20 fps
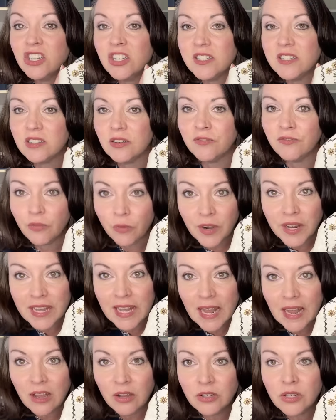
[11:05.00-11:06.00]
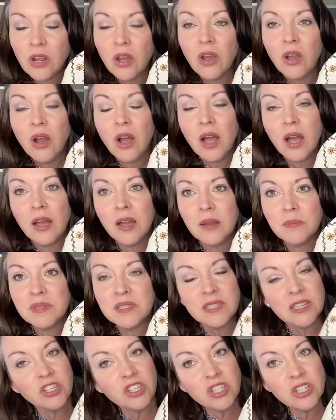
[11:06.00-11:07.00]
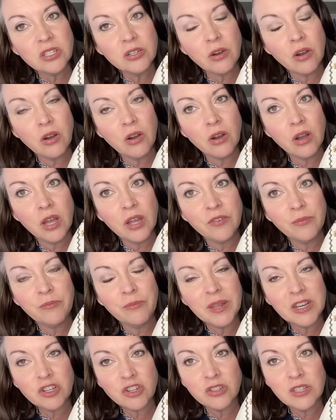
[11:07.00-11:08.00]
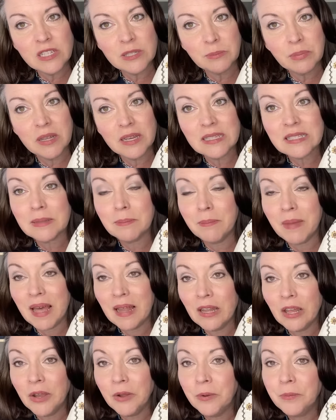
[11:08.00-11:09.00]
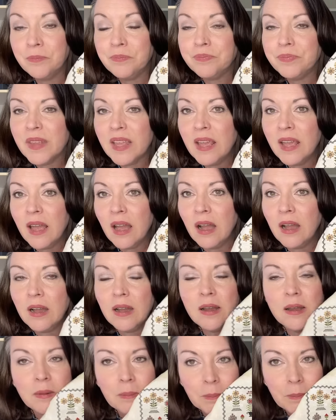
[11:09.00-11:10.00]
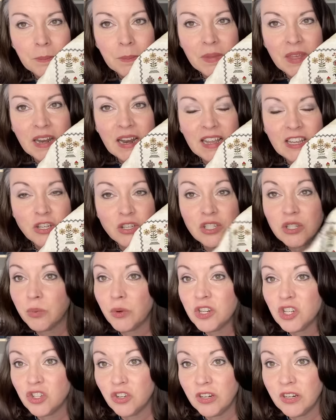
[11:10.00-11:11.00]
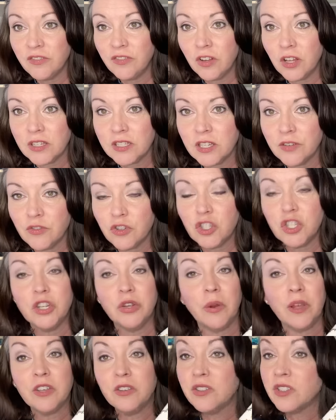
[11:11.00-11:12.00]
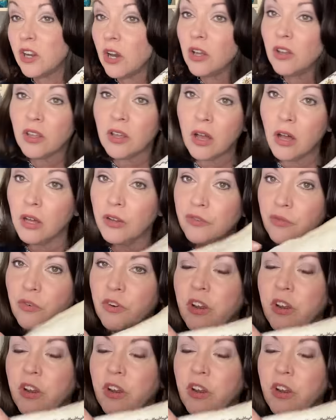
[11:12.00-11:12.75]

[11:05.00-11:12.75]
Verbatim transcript: this on forty count, um, stitched it on Picture This Plus, Mallow, um, and I used one strand of floss over two. I used all the called for